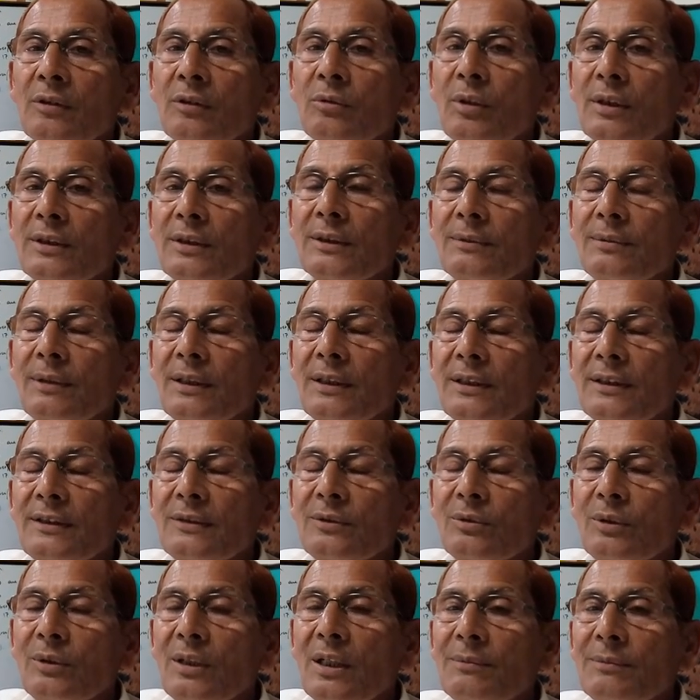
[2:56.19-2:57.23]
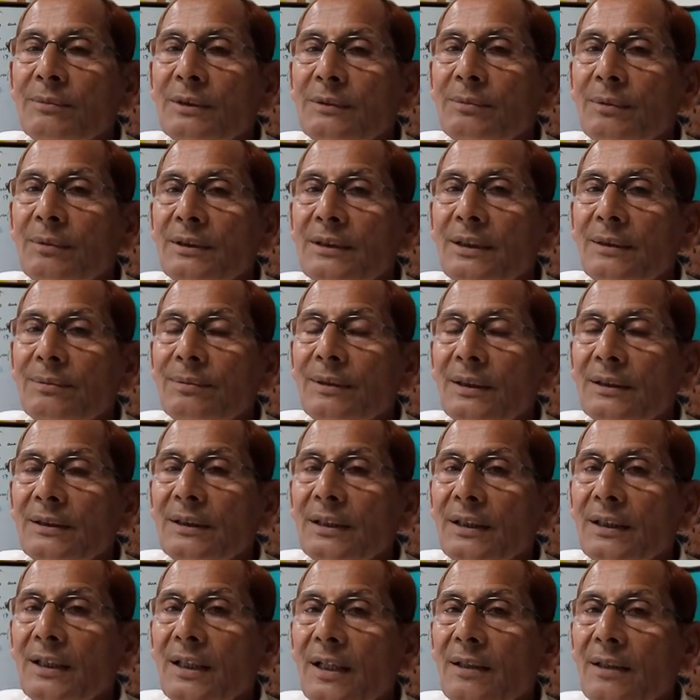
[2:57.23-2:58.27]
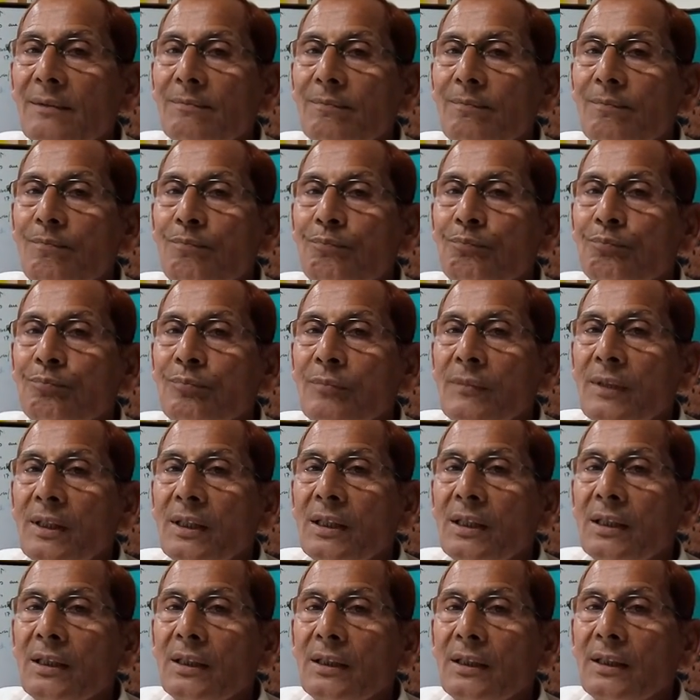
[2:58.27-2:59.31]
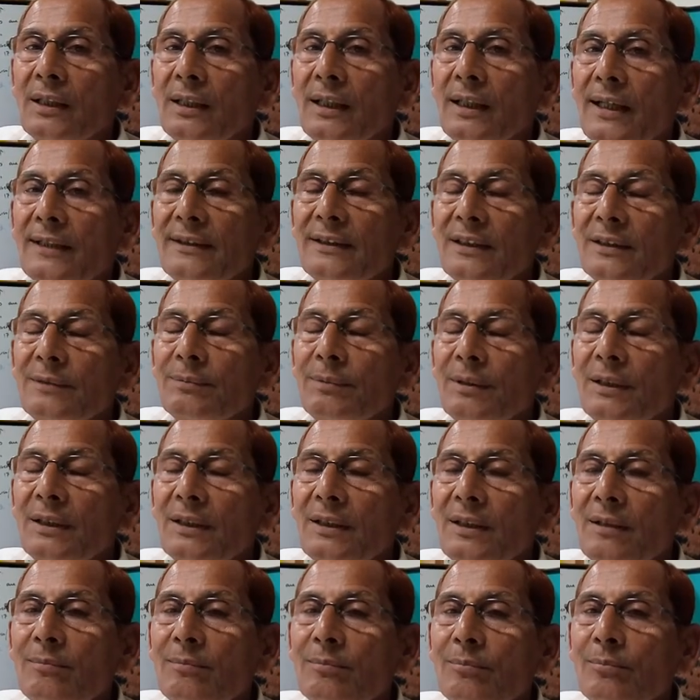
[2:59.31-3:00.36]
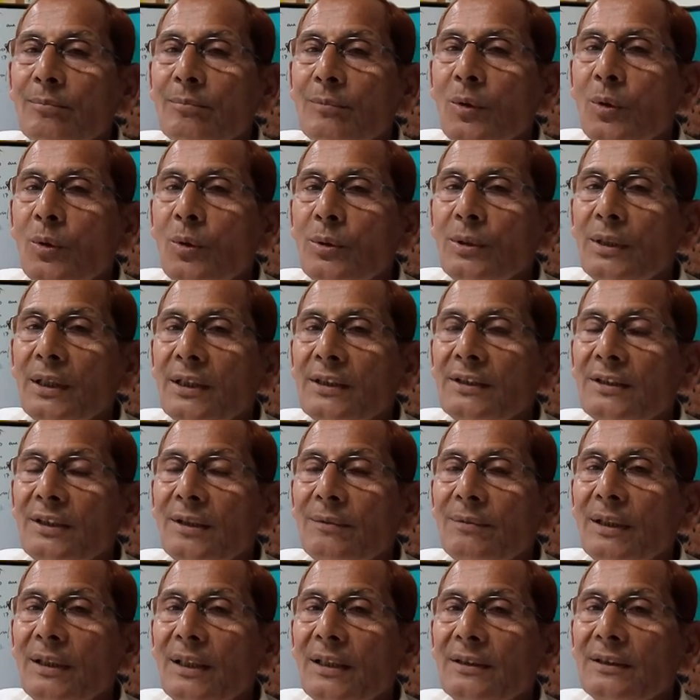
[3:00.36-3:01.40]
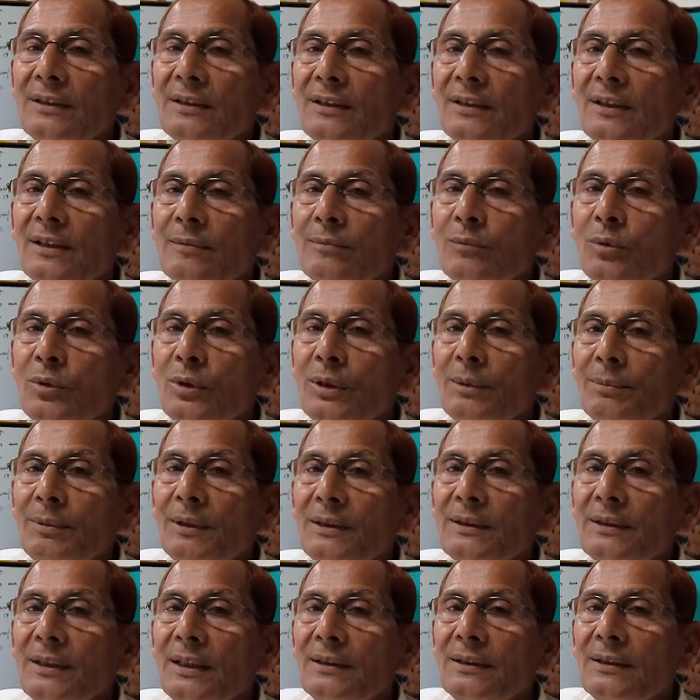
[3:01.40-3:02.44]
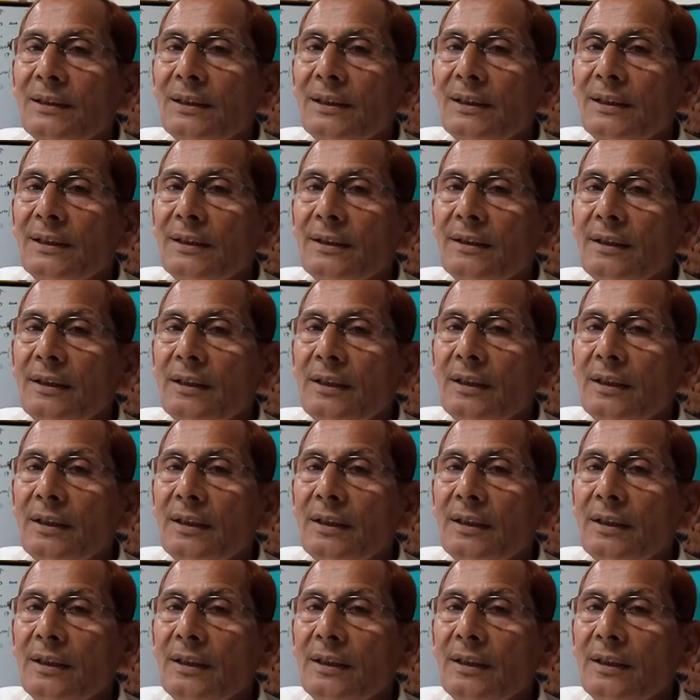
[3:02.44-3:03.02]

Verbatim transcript: Whatever is to come, it will definitely come, and it will come more extravagantly and more abundantly.